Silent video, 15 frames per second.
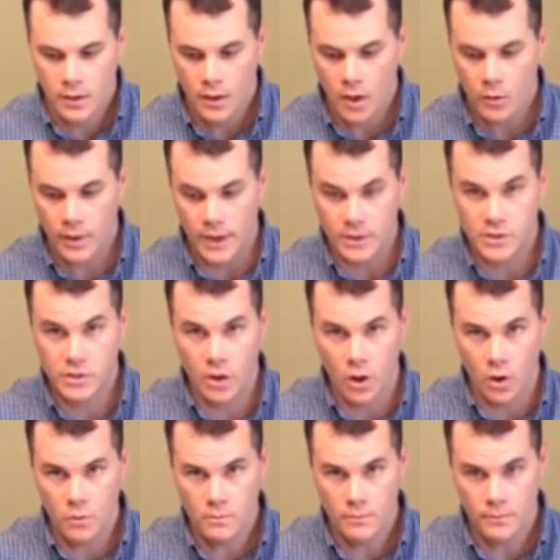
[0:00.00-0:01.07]
Okay,
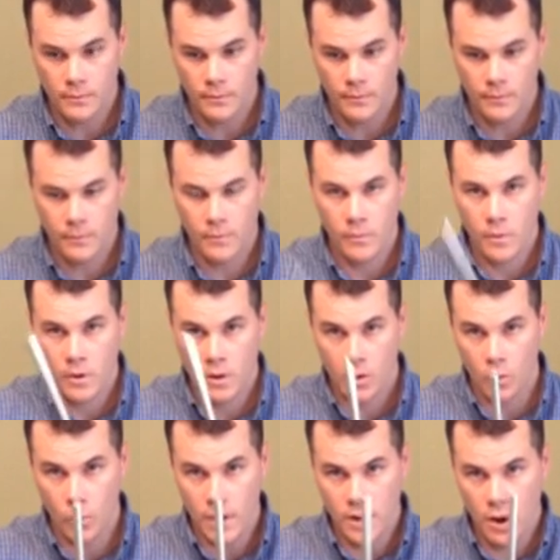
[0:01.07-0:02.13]
so
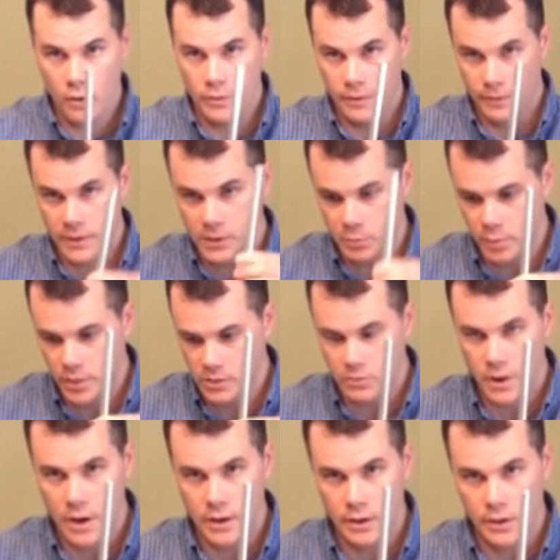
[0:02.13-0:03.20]
we know that this piece
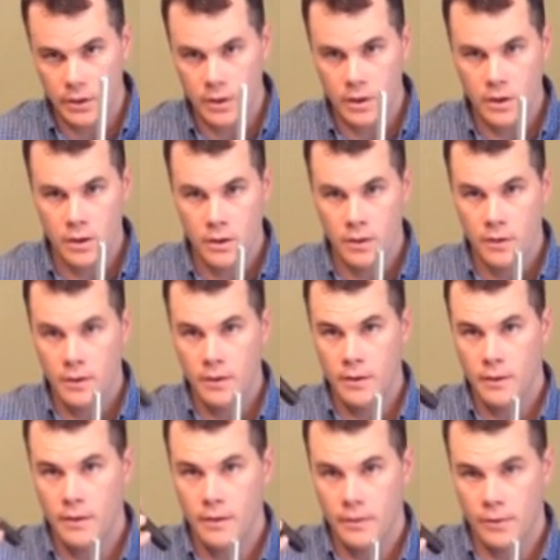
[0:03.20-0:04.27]
right here,
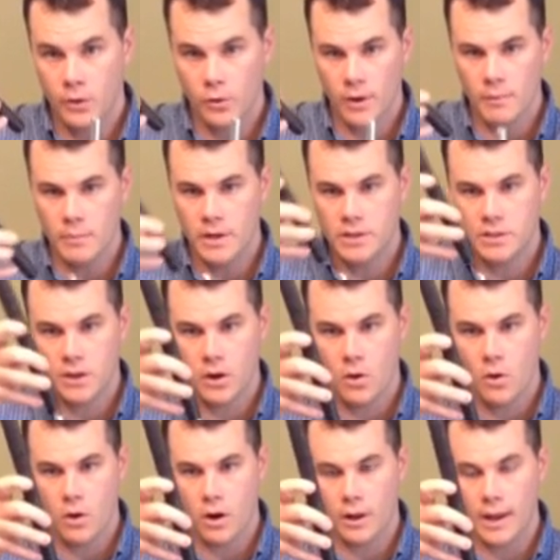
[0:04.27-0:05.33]
the grip needs to
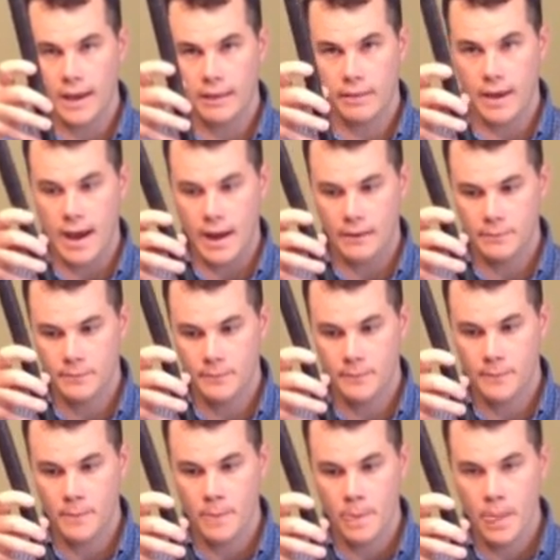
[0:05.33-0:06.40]
go on like that.
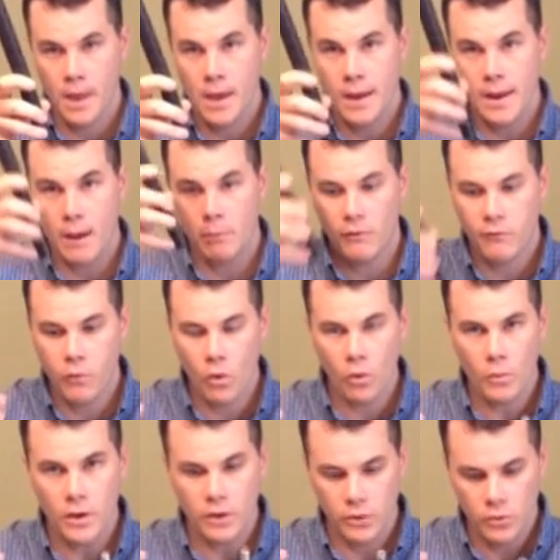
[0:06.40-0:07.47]
Now before
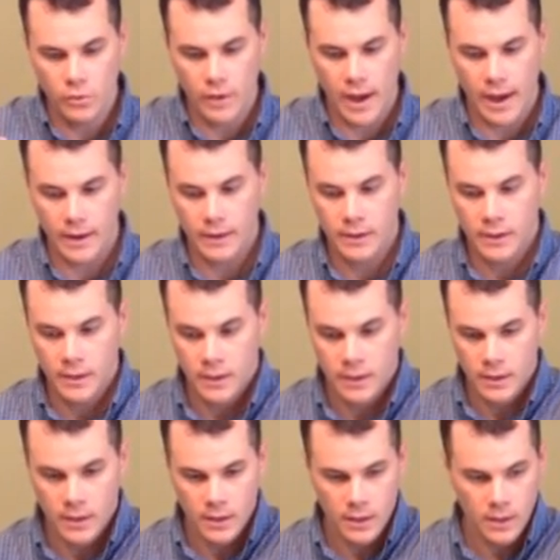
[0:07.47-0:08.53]
we do that,
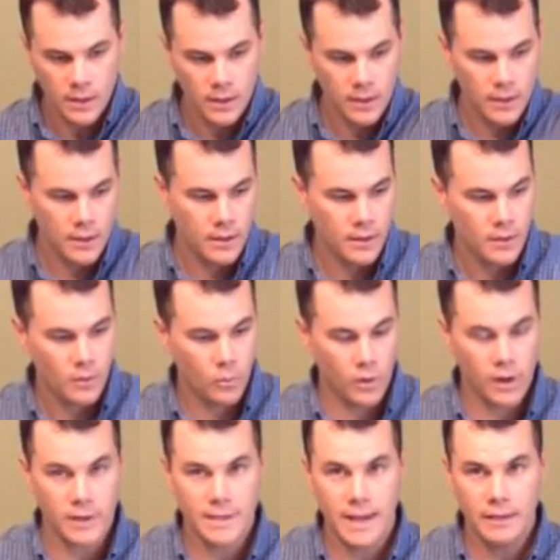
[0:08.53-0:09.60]
we're
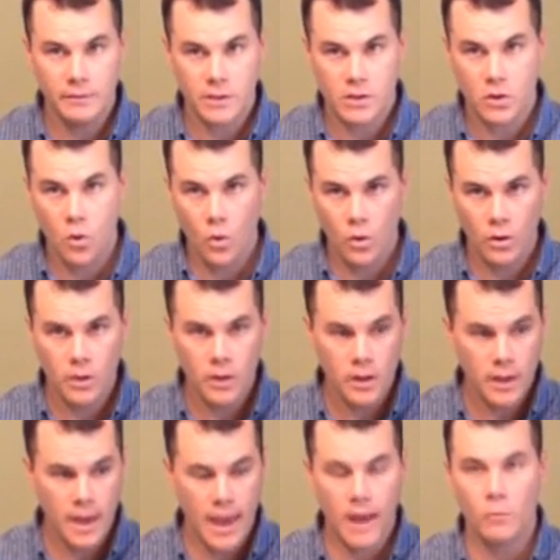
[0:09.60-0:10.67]
going to take this cord
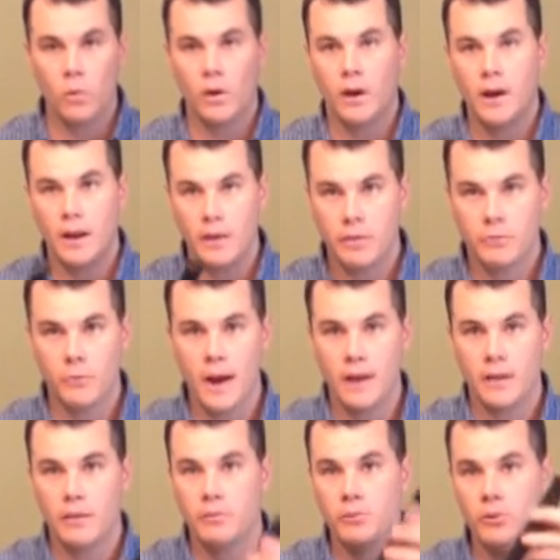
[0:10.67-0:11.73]
and we're going to thread
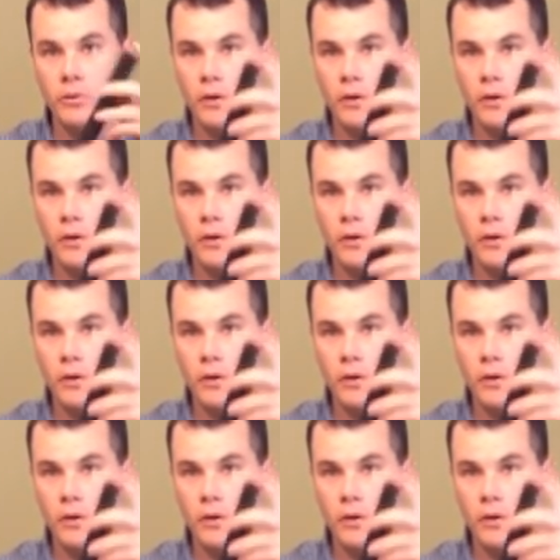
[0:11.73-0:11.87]
it through the